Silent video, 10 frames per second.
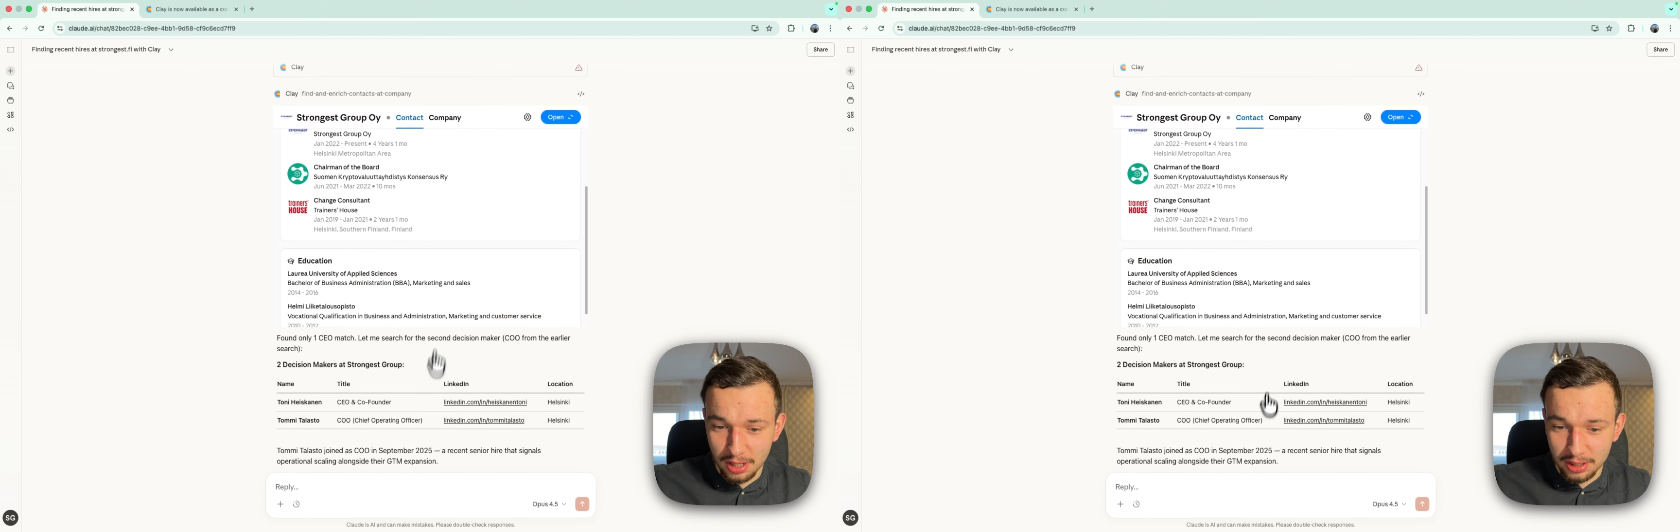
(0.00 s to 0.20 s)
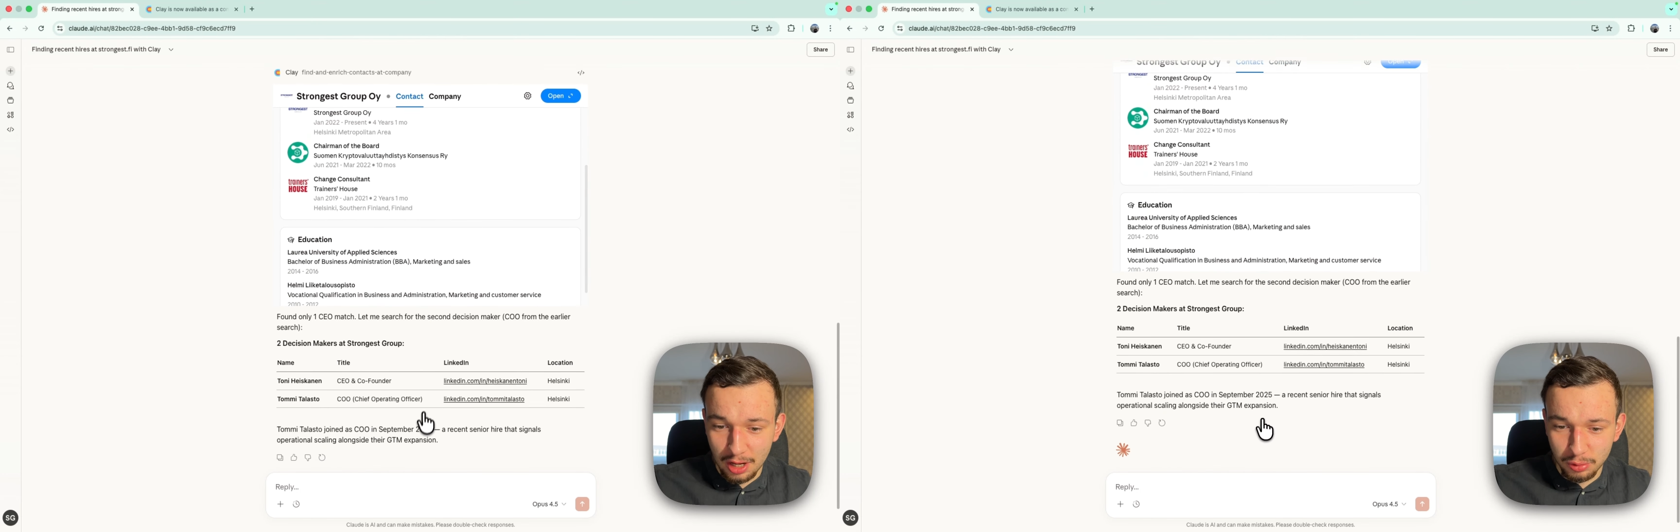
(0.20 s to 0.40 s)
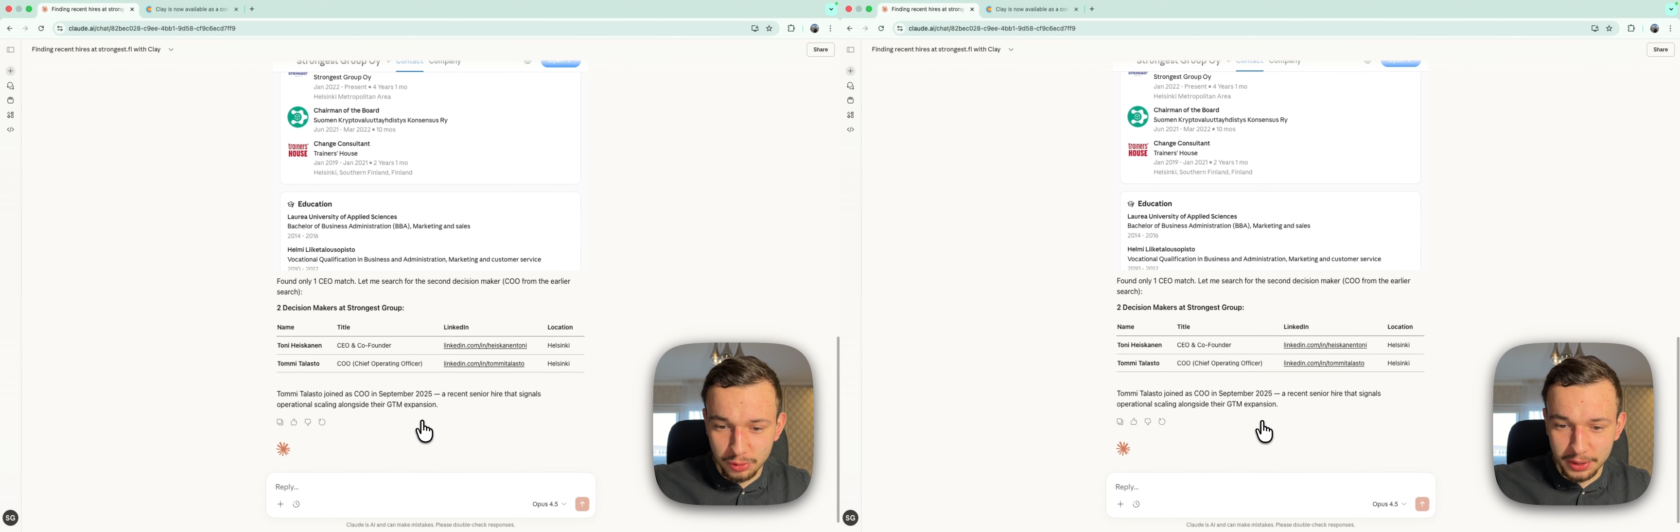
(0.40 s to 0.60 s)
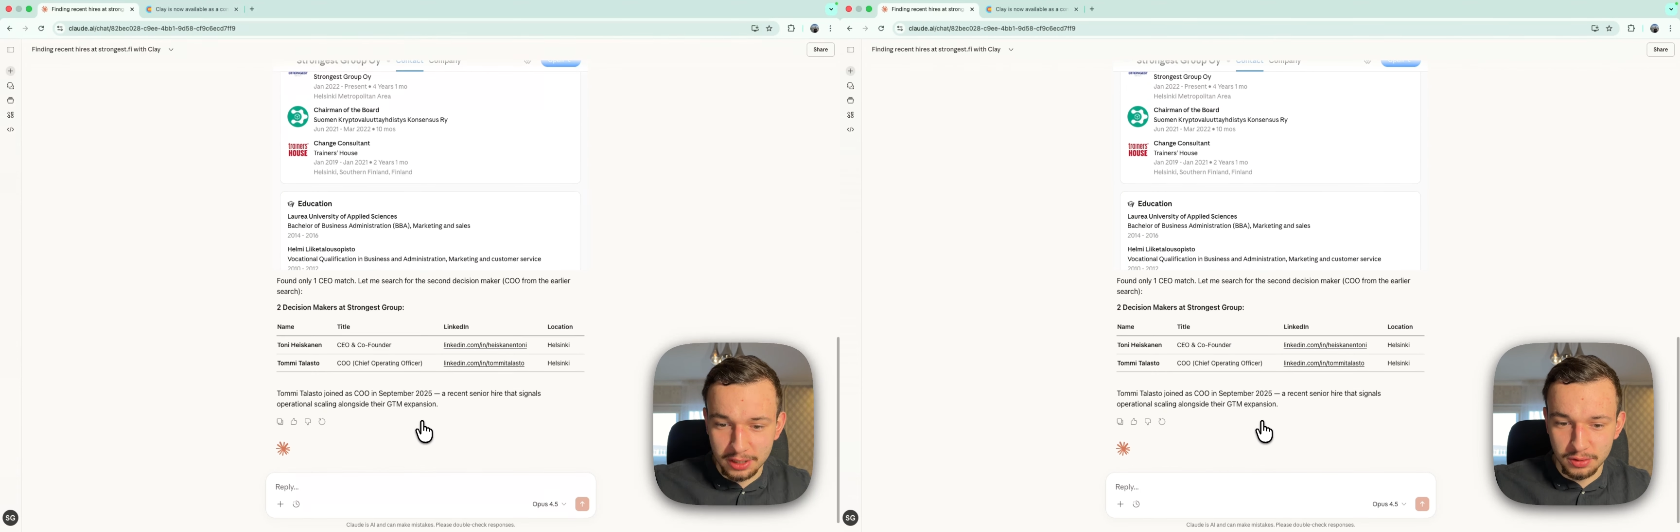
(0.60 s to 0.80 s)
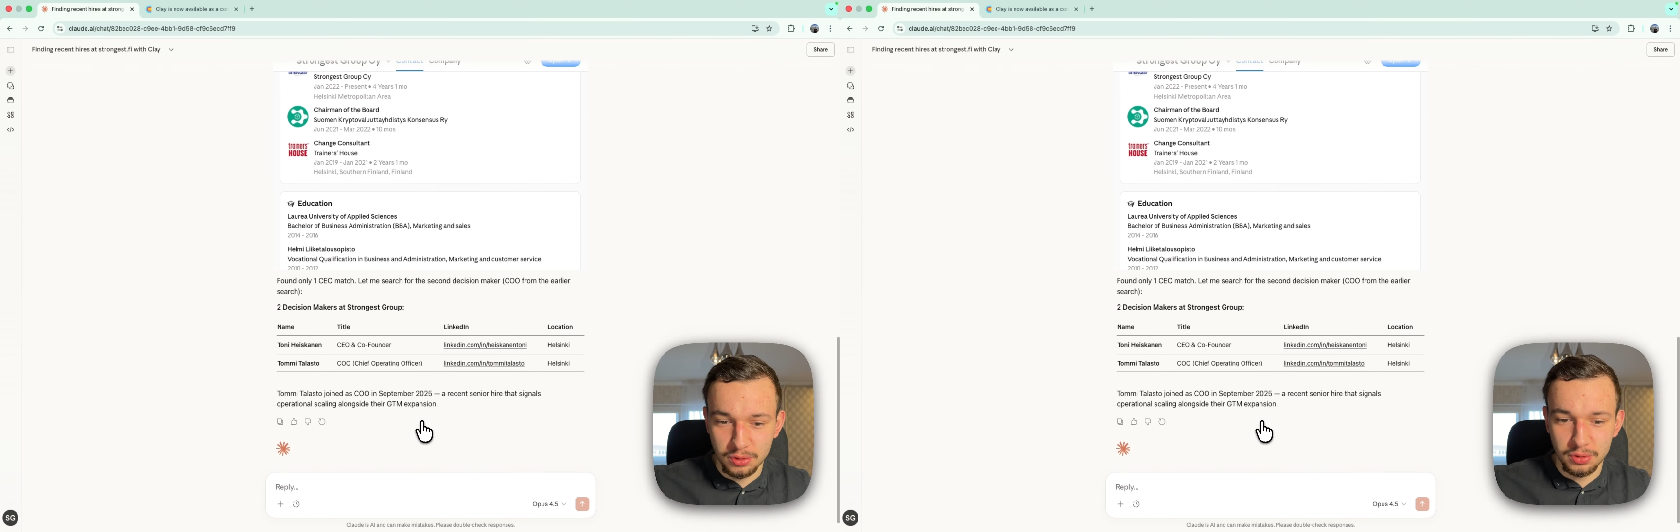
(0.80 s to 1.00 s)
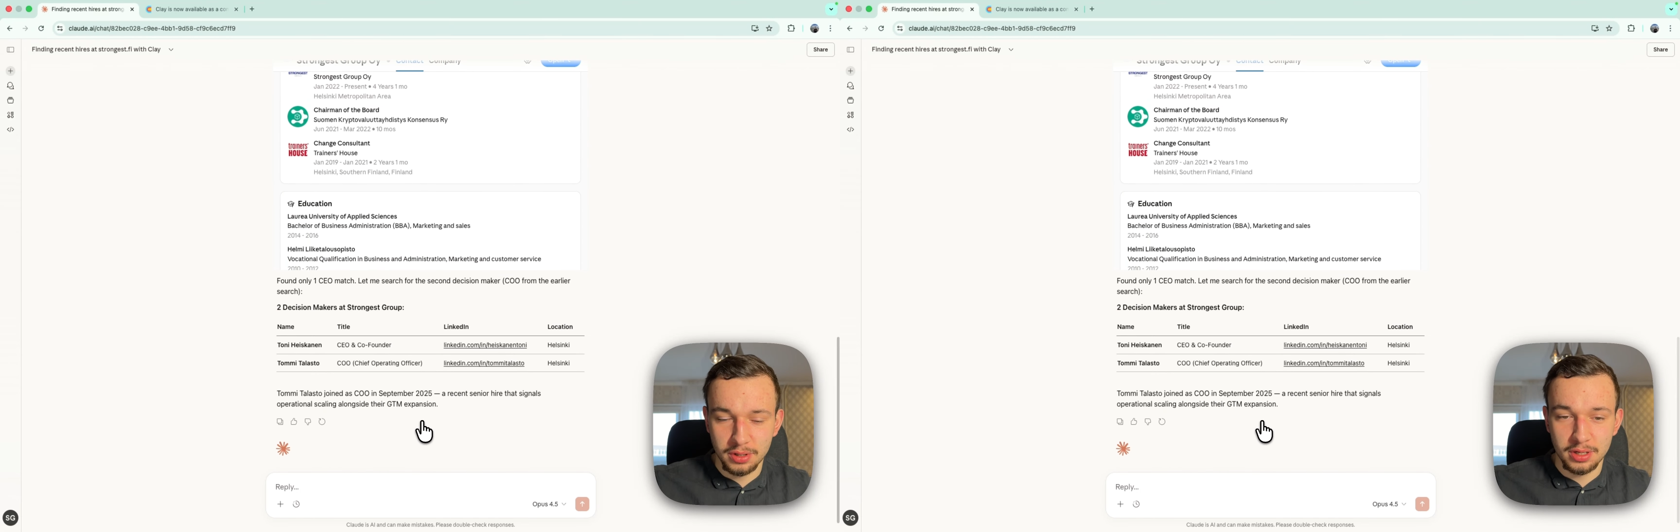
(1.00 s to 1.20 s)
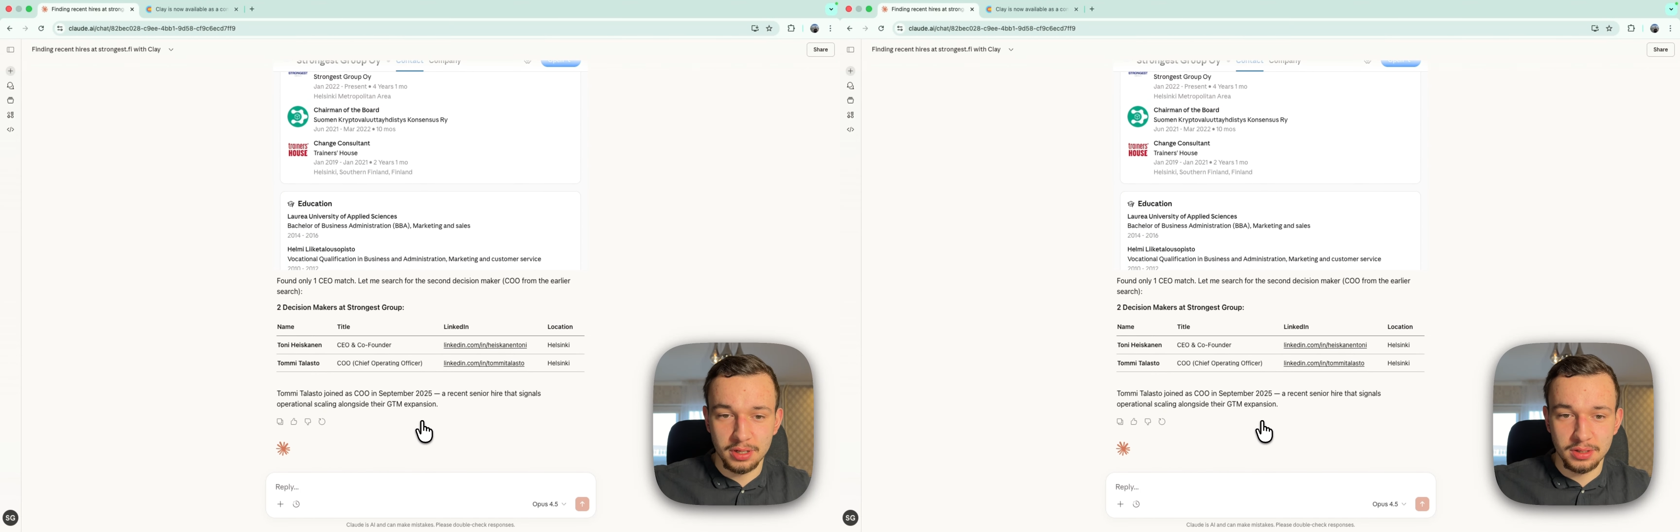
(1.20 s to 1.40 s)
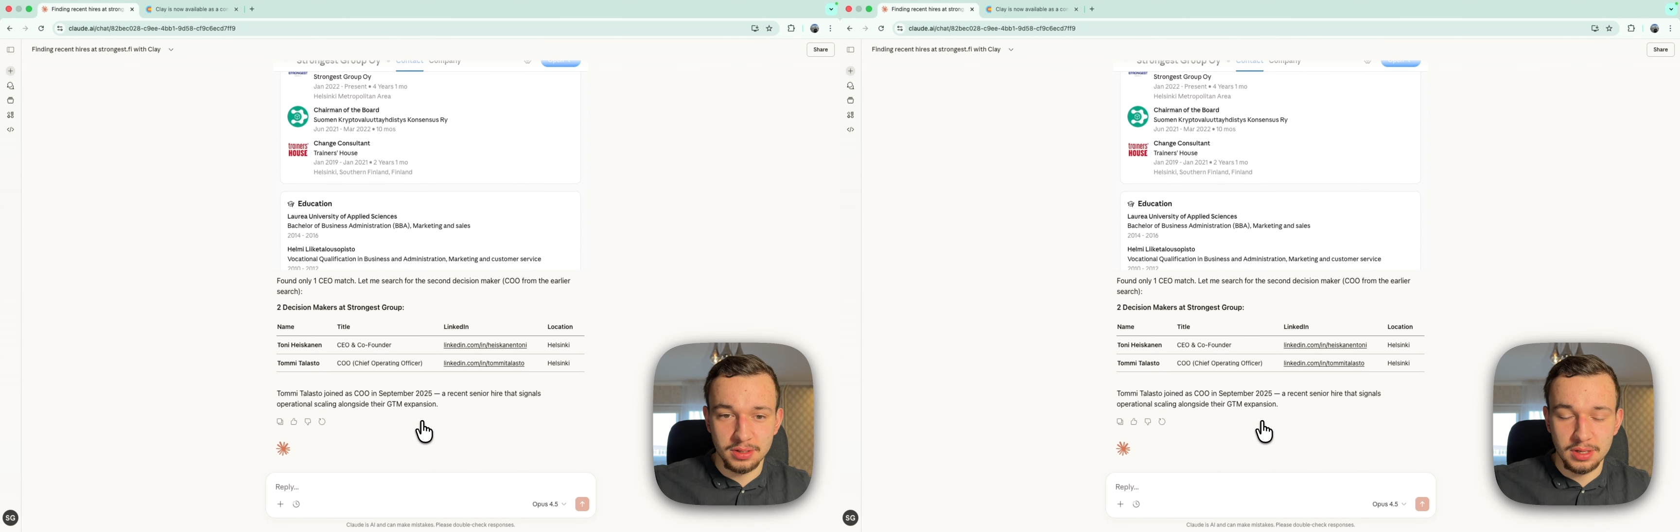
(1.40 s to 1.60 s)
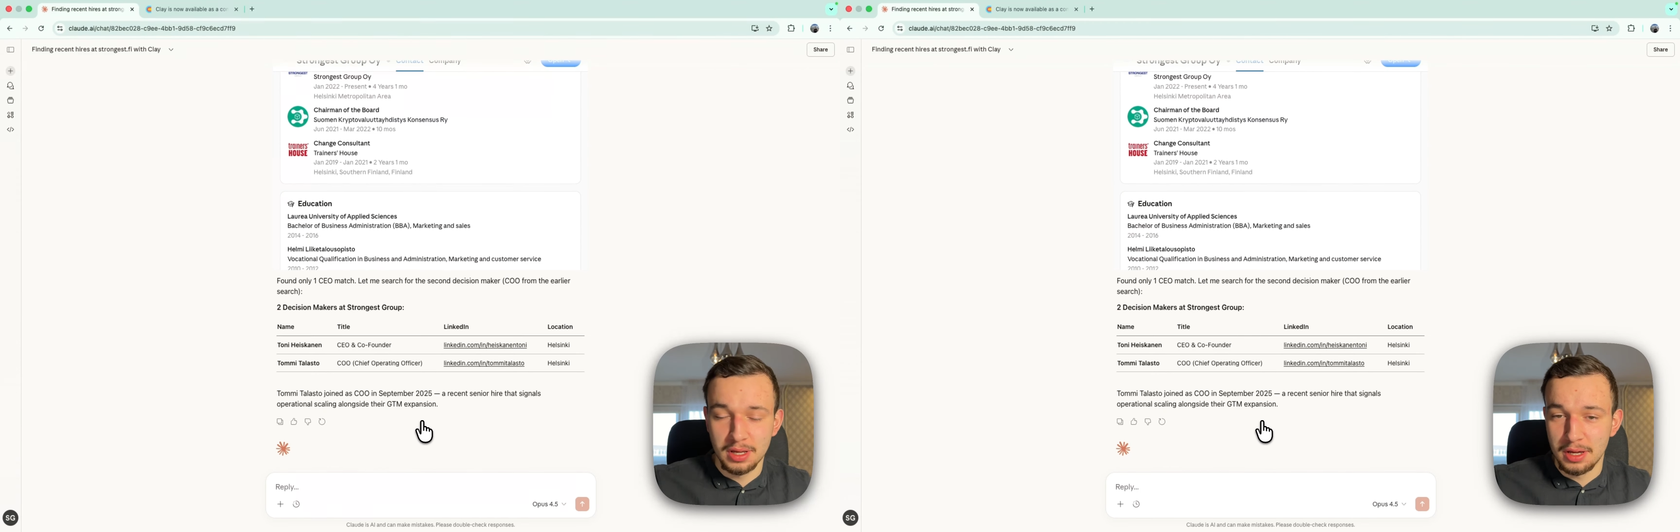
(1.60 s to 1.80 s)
now what we can do is